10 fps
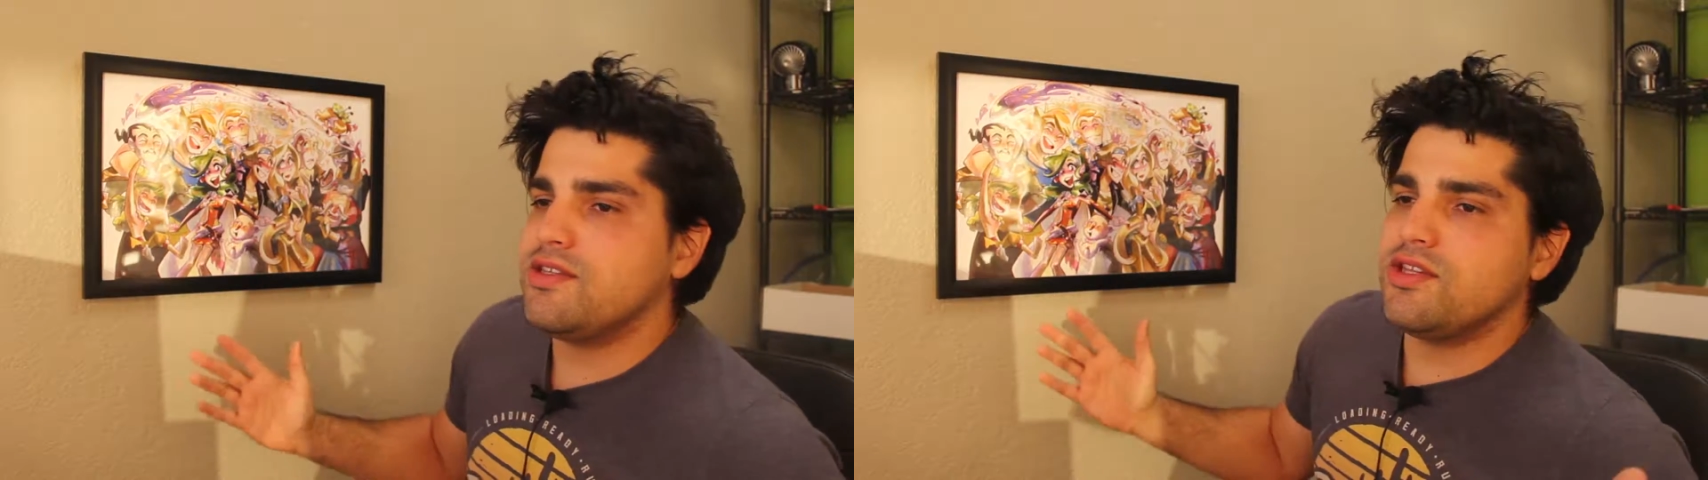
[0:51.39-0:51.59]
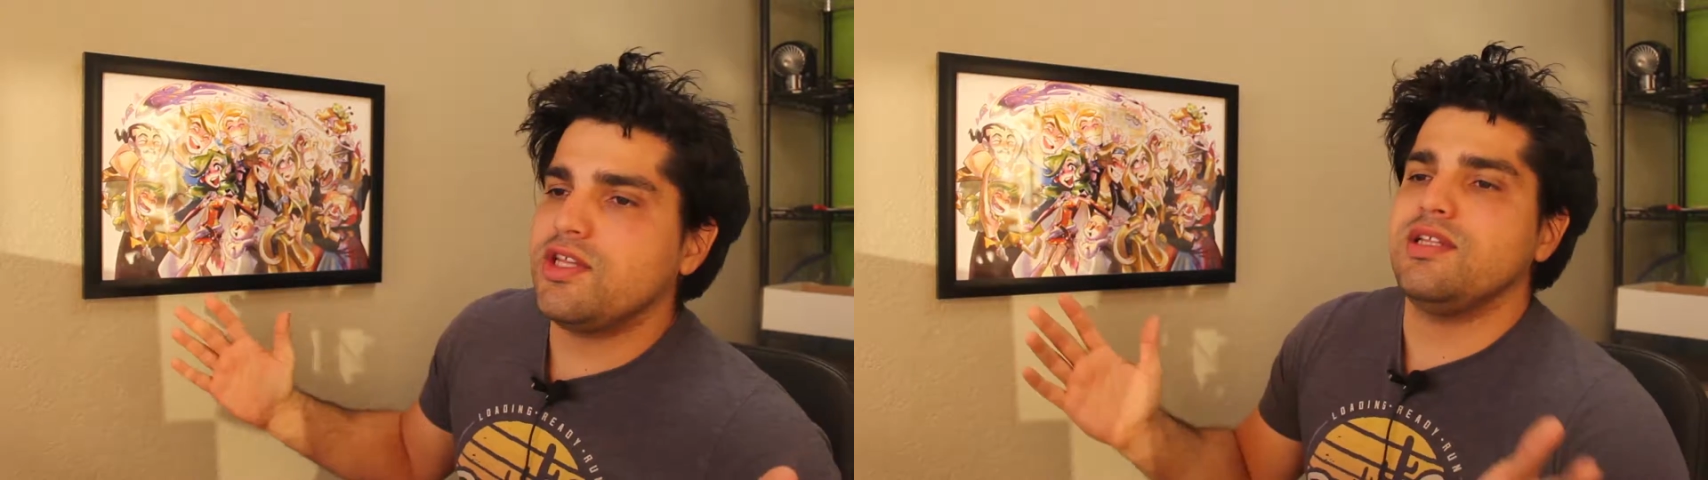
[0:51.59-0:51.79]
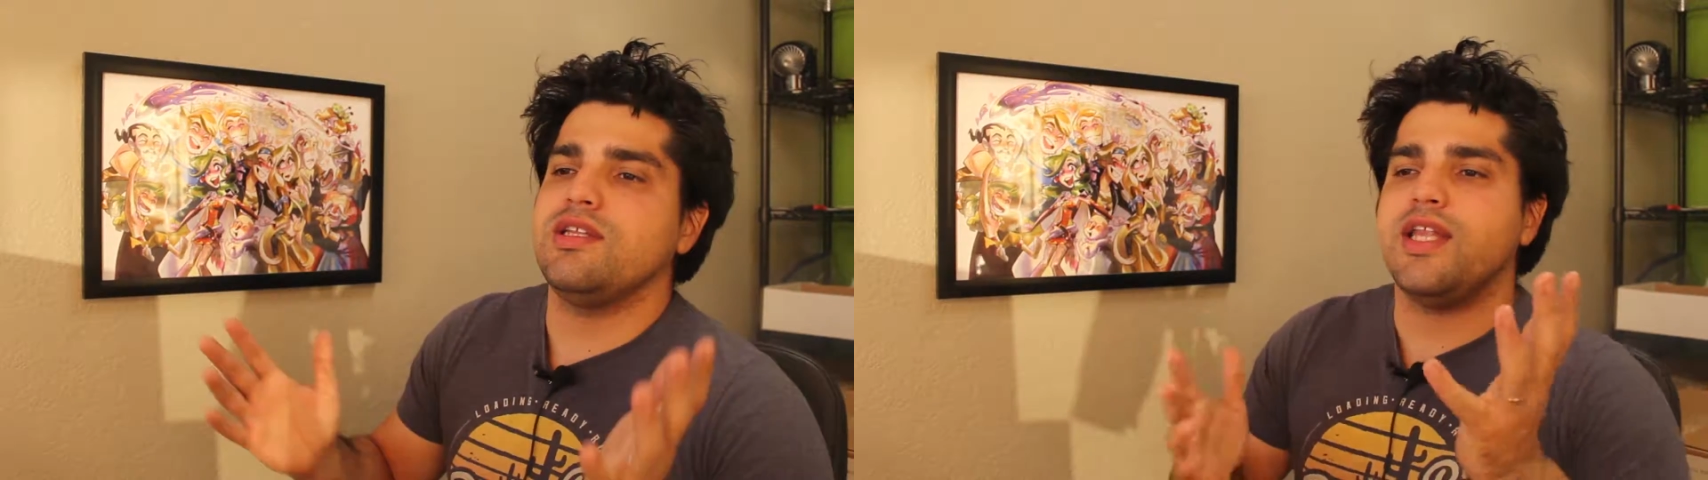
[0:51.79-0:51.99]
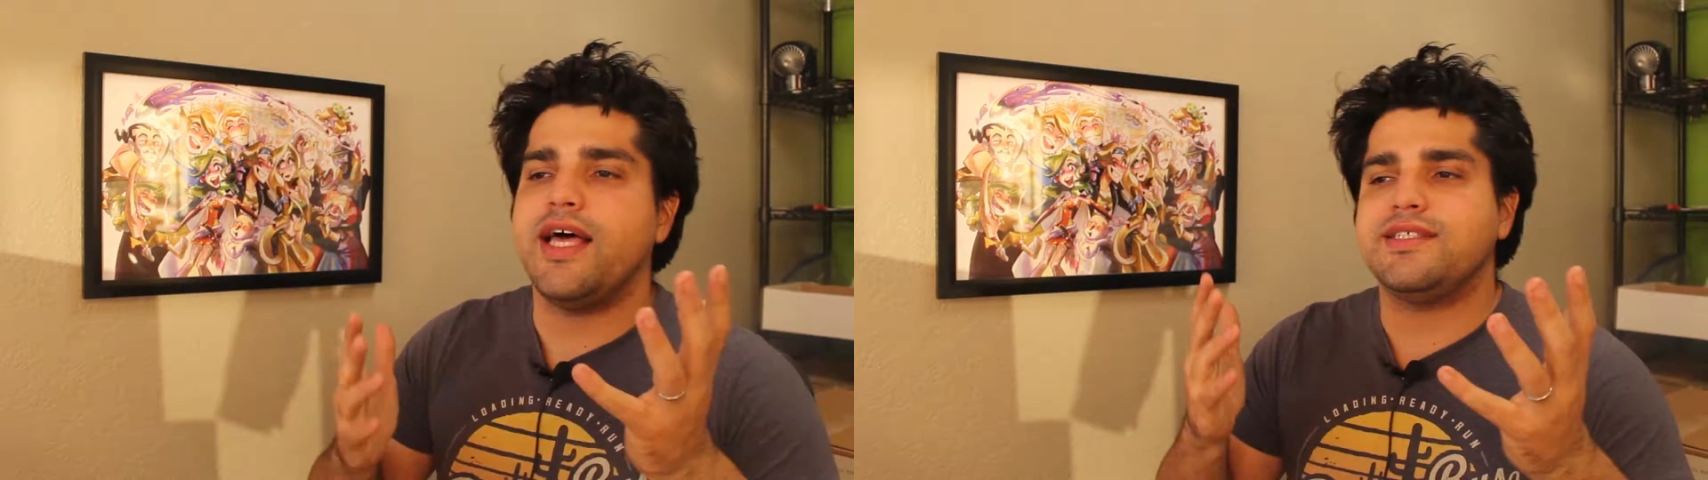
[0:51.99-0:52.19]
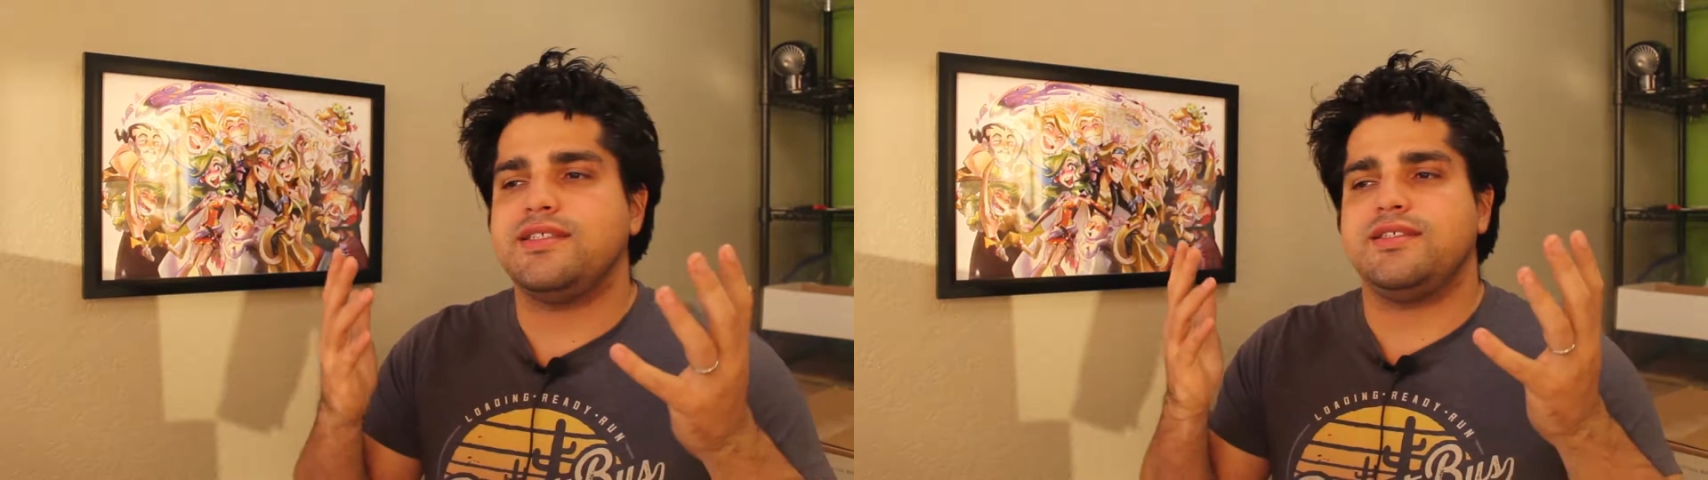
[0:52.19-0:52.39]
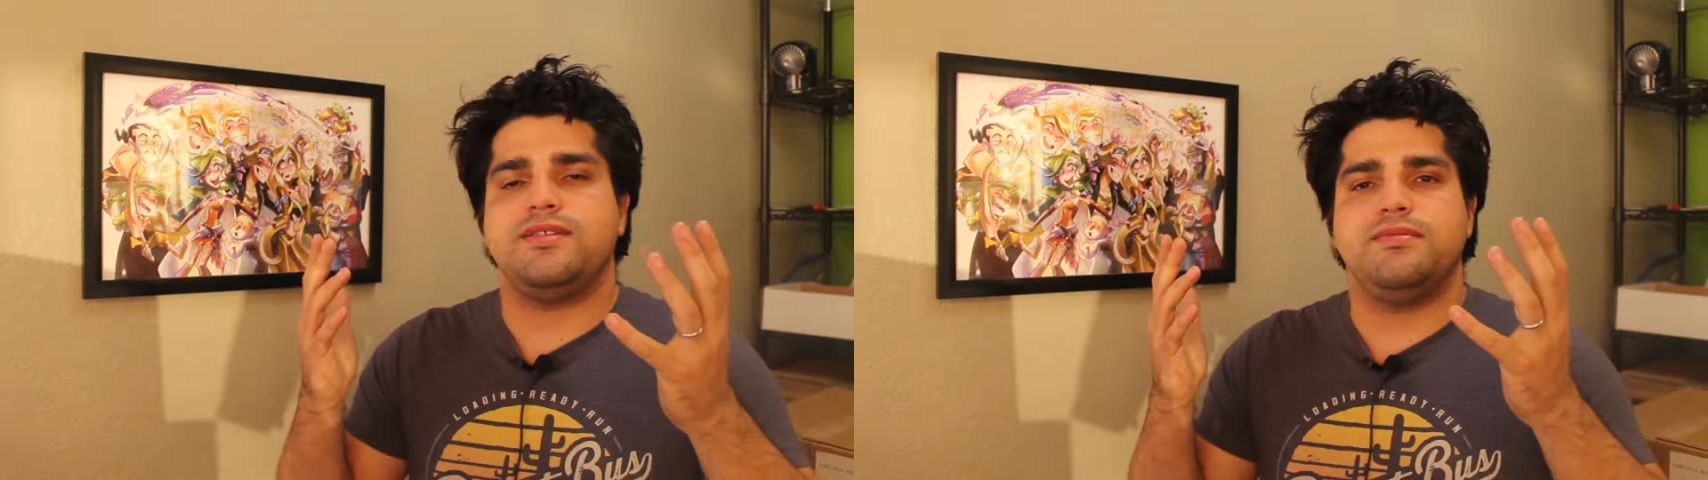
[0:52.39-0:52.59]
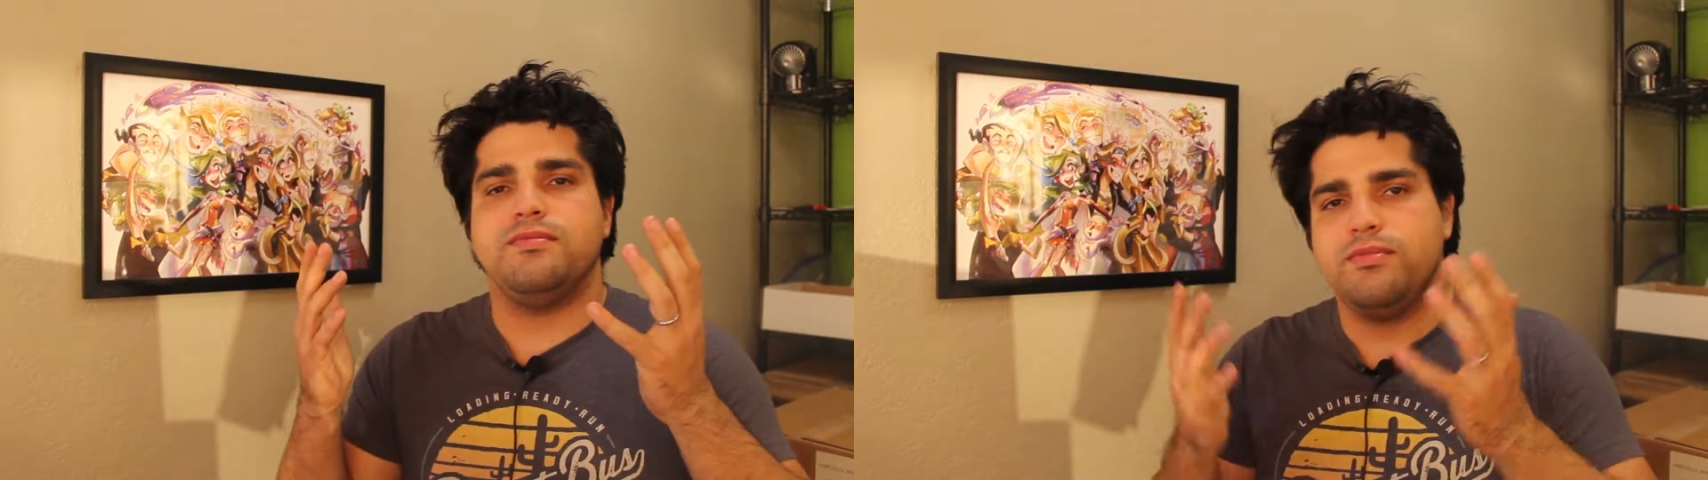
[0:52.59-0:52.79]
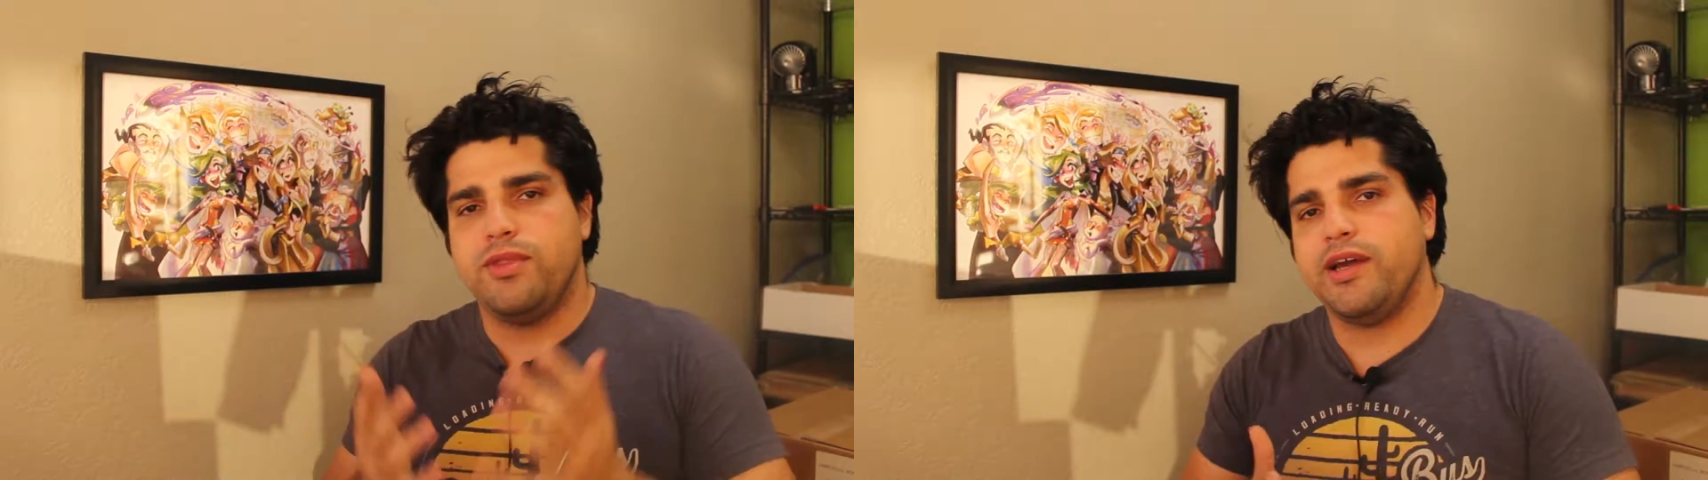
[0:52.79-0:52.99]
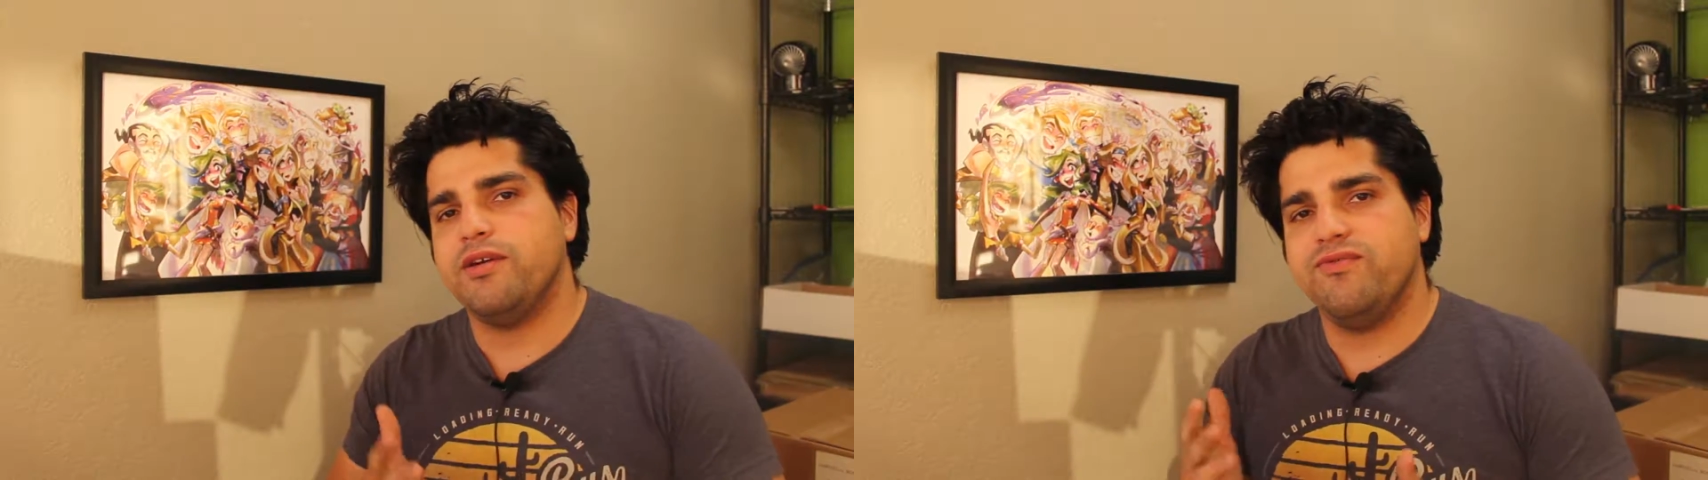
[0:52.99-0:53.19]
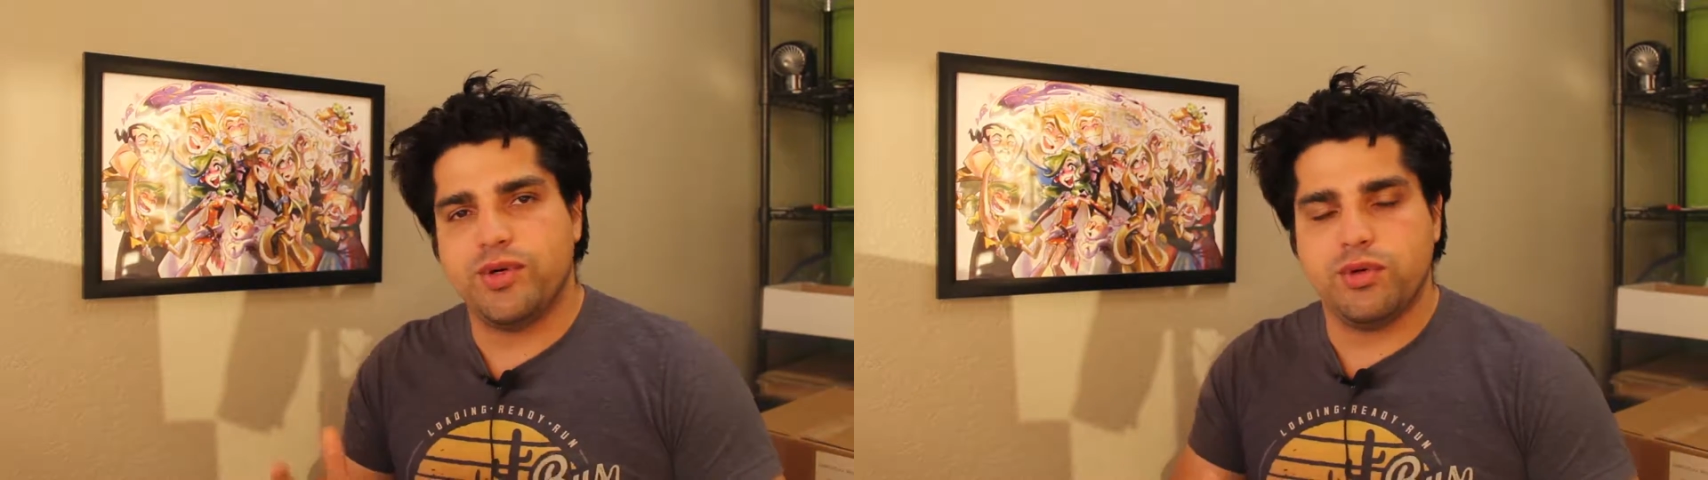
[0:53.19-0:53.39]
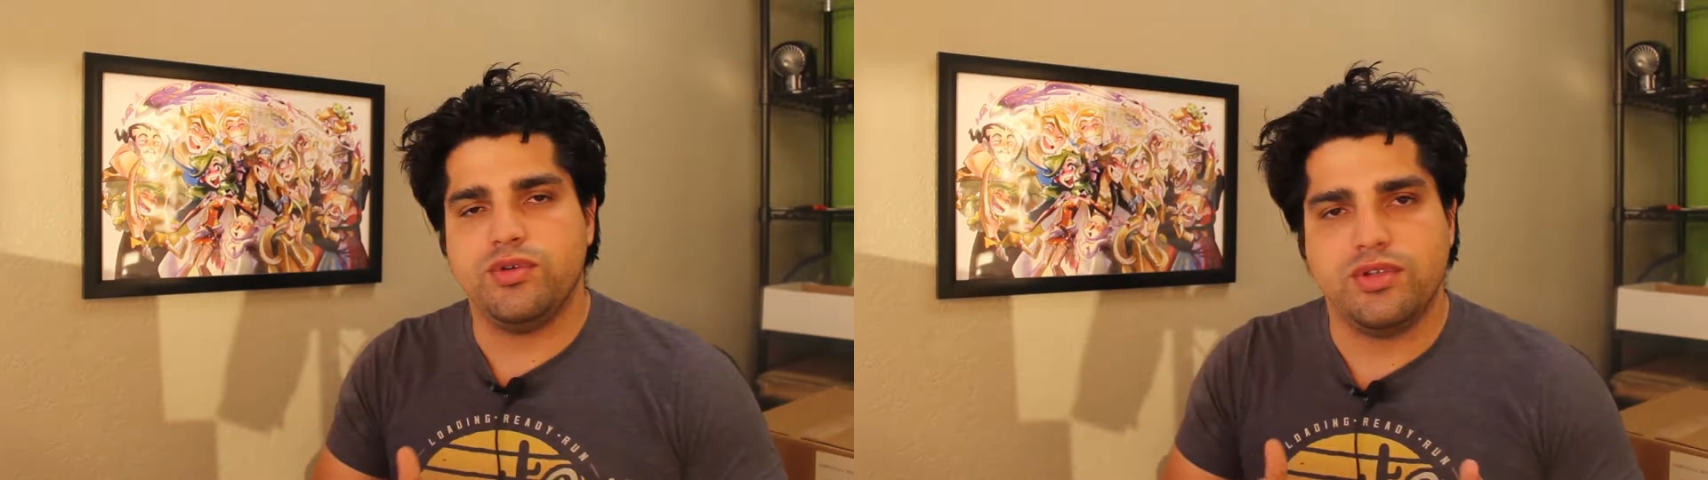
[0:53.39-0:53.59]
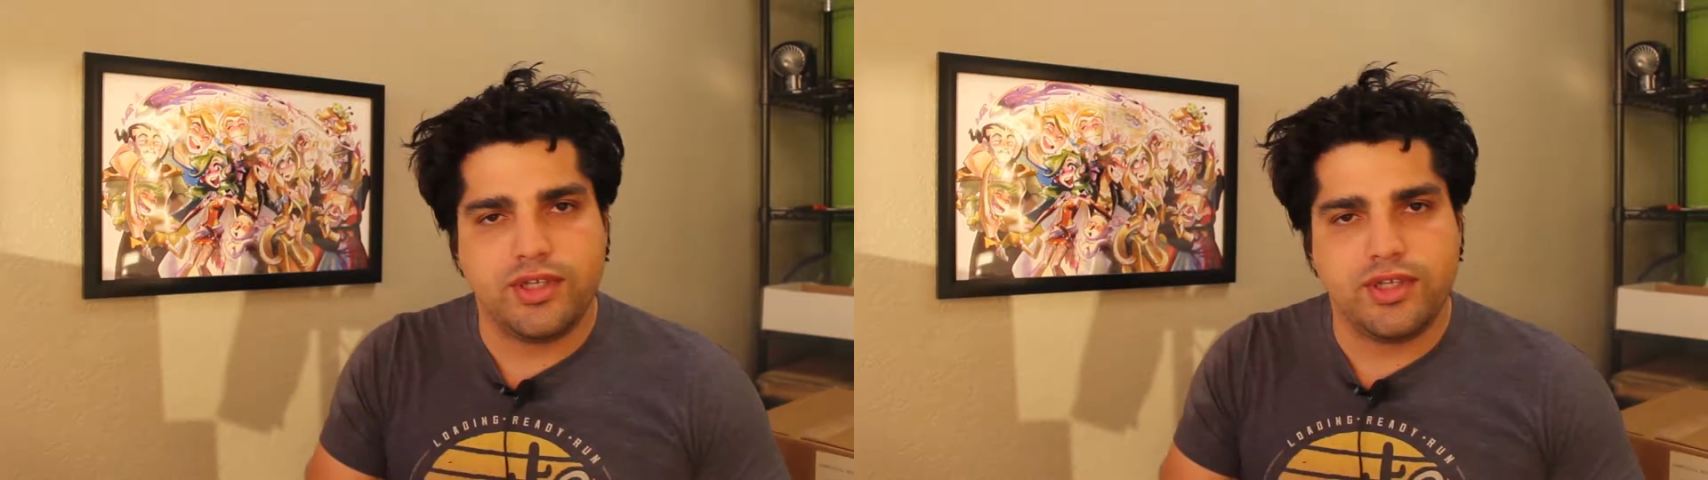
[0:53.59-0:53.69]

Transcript: the less their vote